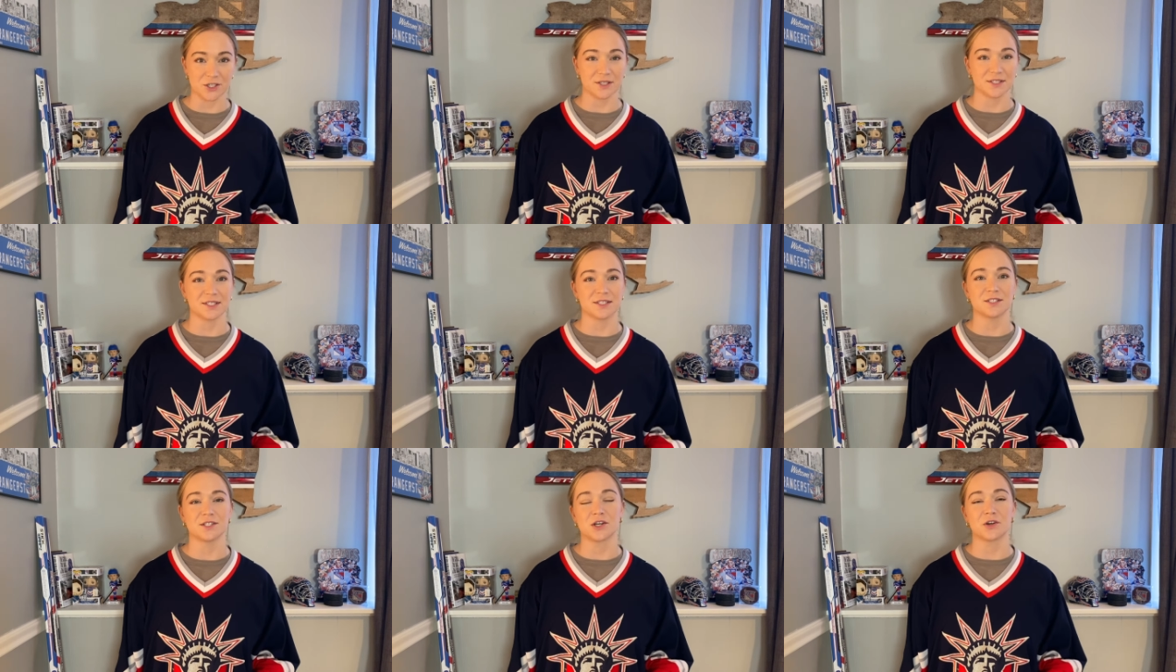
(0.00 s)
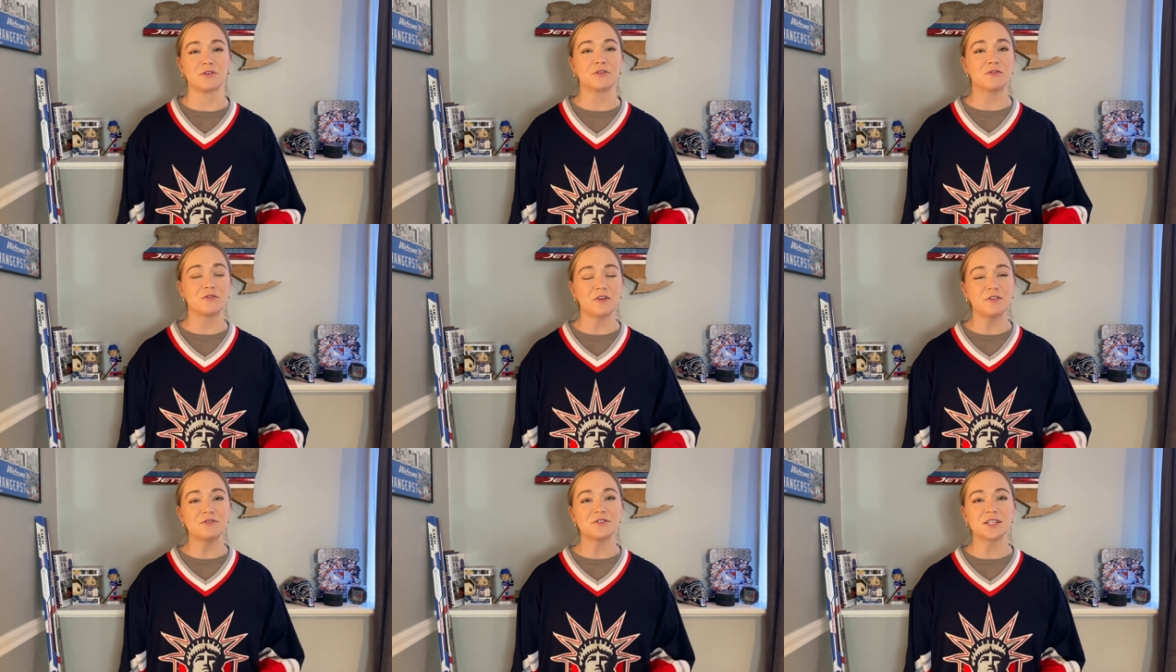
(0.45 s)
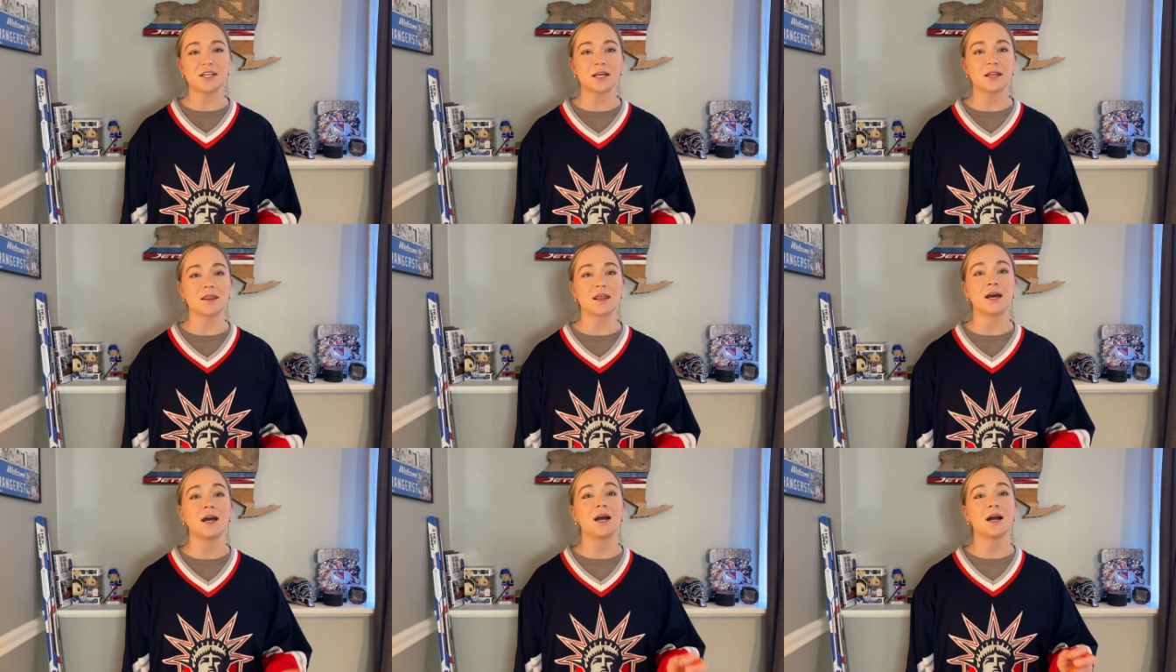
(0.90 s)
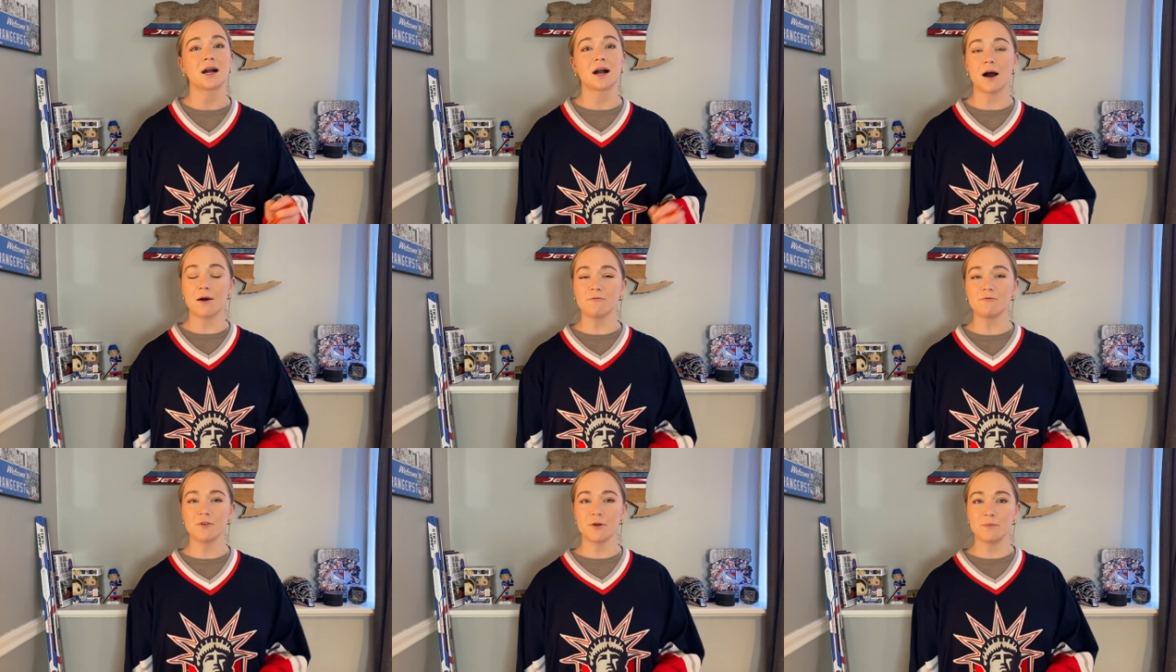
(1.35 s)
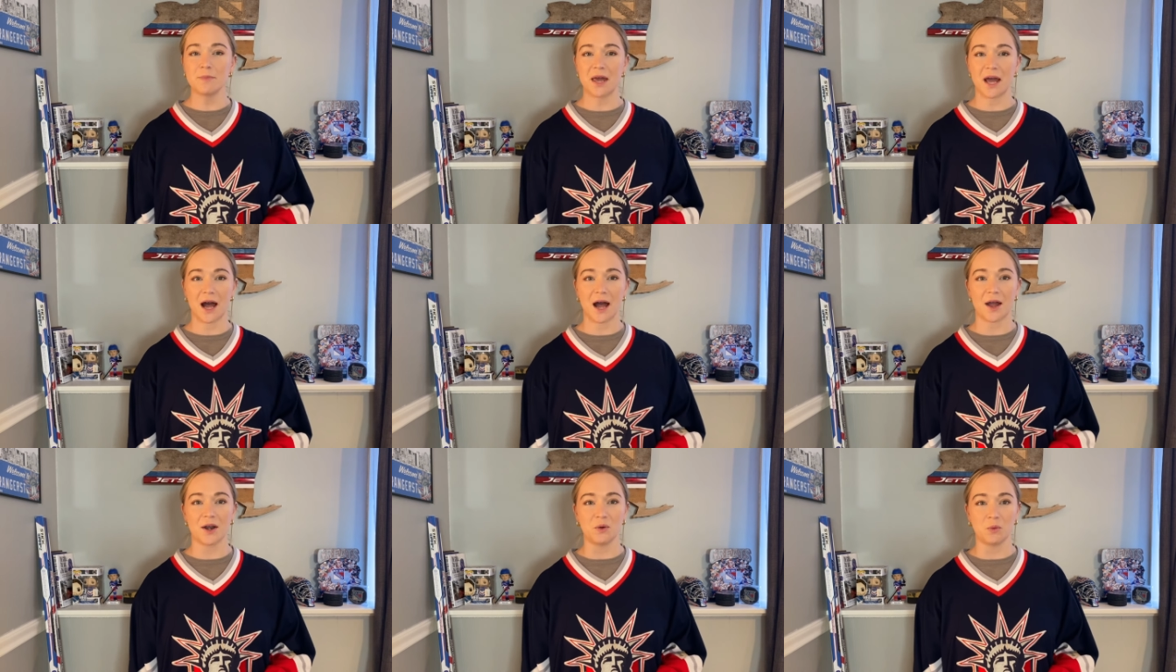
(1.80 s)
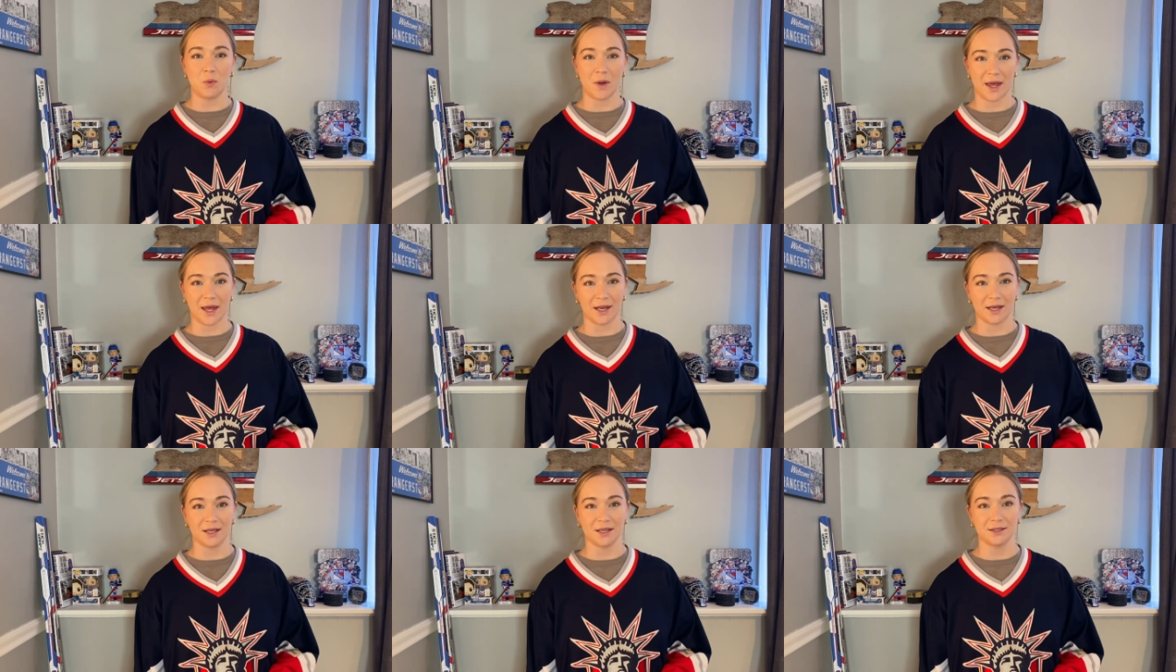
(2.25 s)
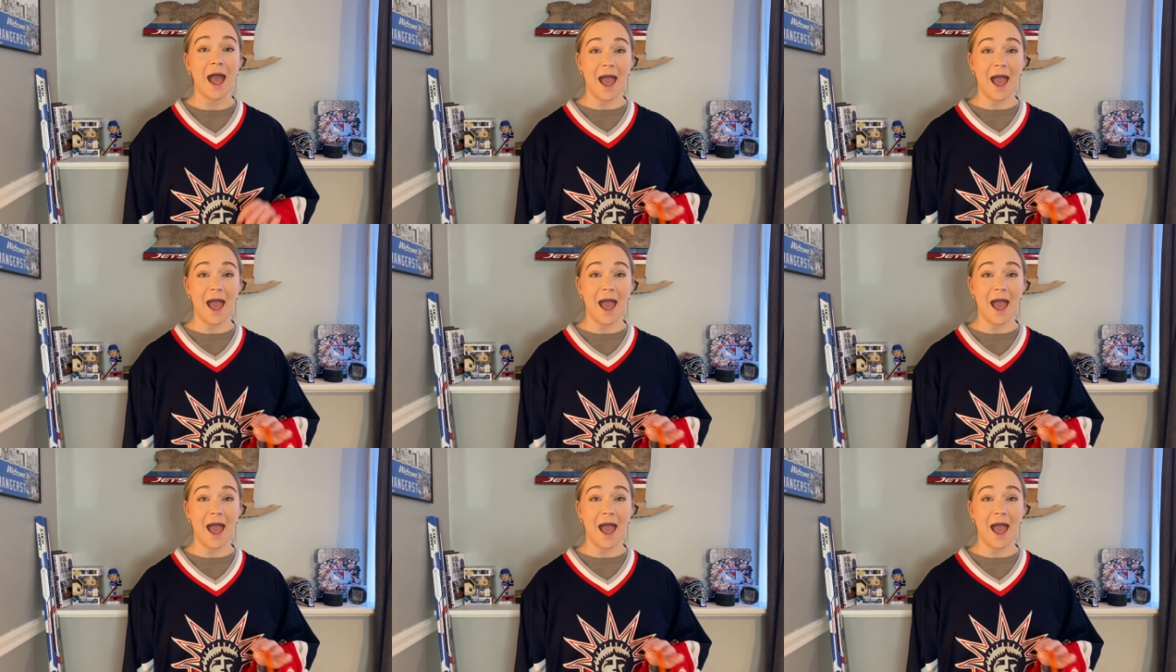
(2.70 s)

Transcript: This is their 15th come-from-behind win.